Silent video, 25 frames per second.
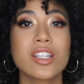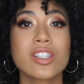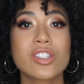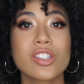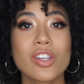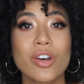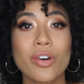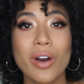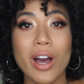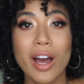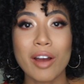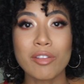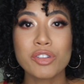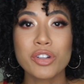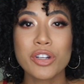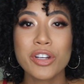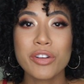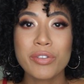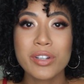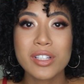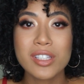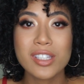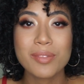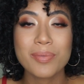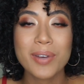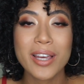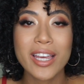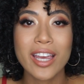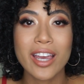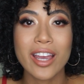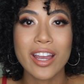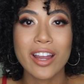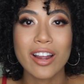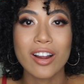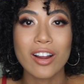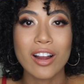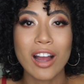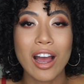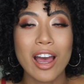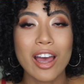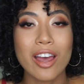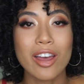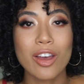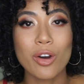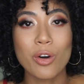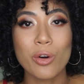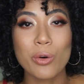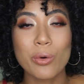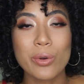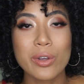So after I rinse my hair,
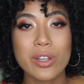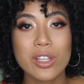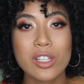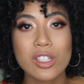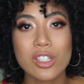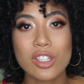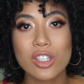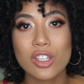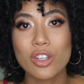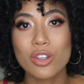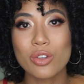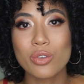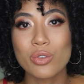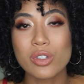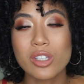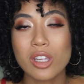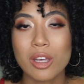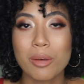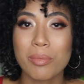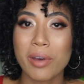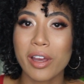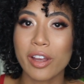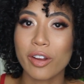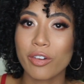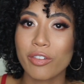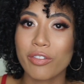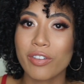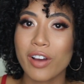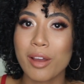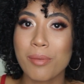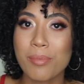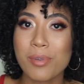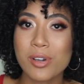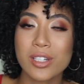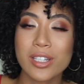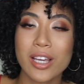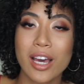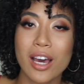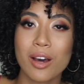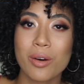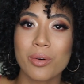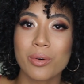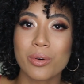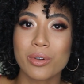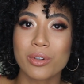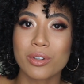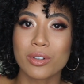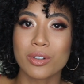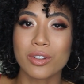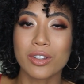I always use a microfiber
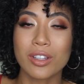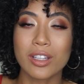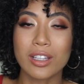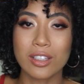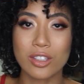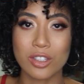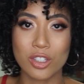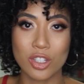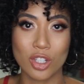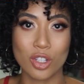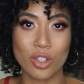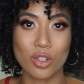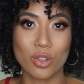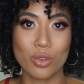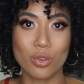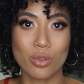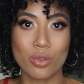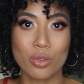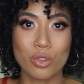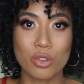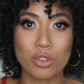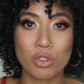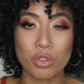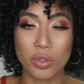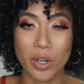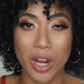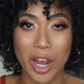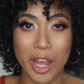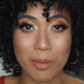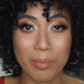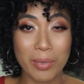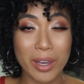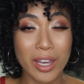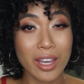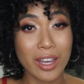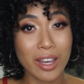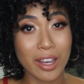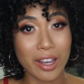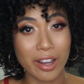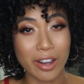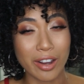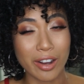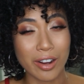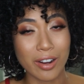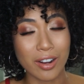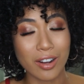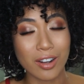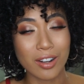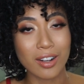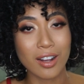towel to dry my
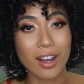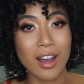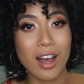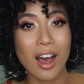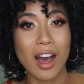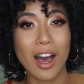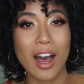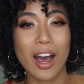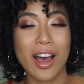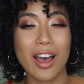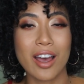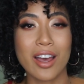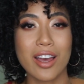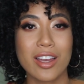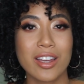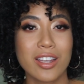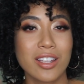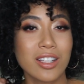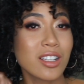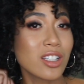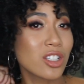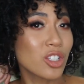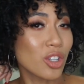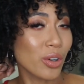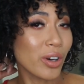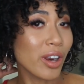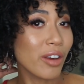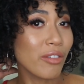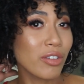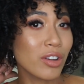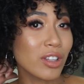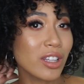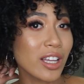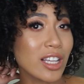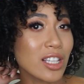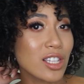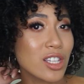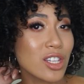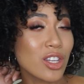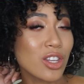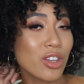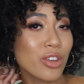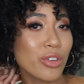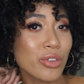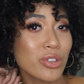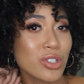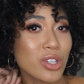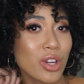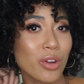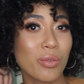hair. I don't ever like to
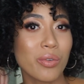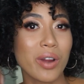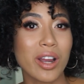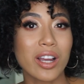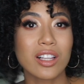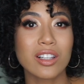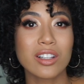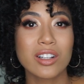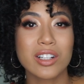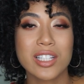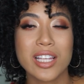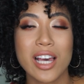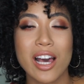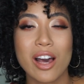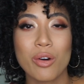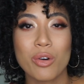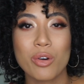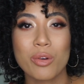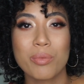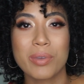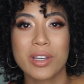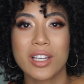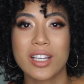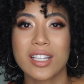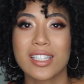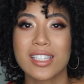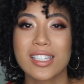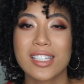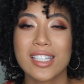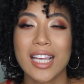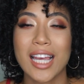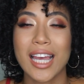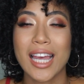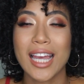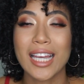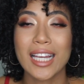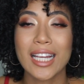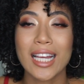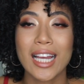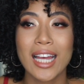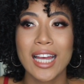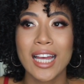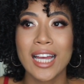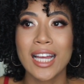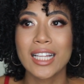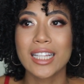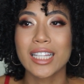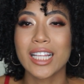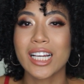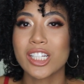use a regular towel, because
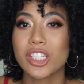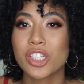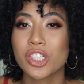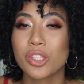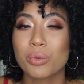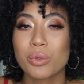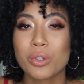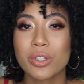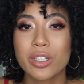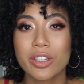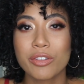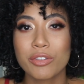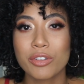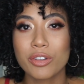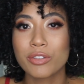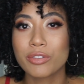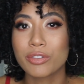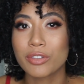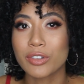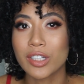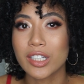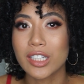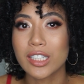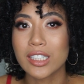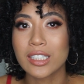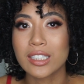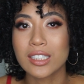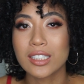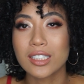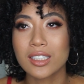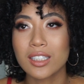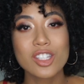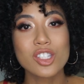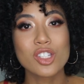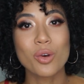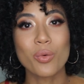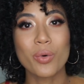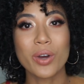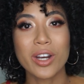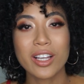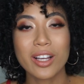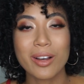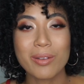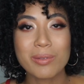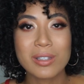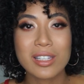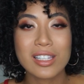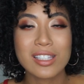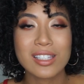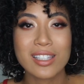that shit will give you frizz. So when it
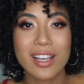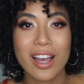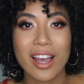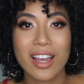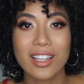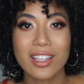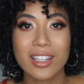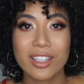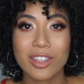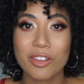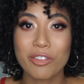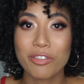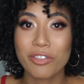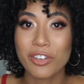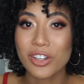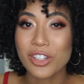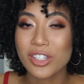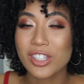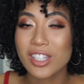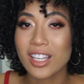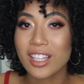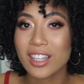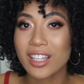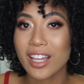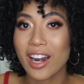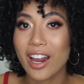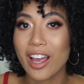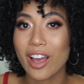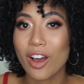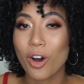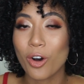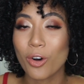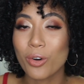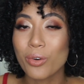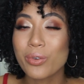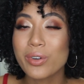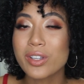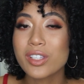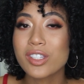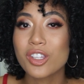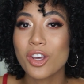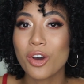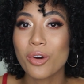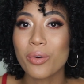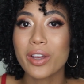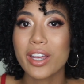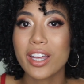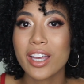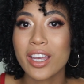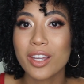comes to styling, the first thing that I always
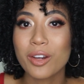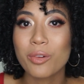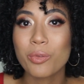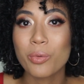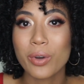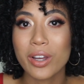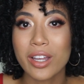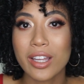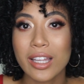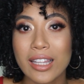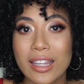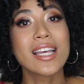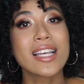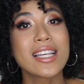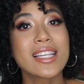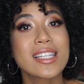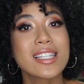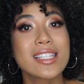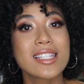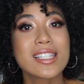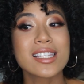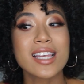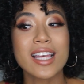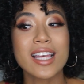go in with is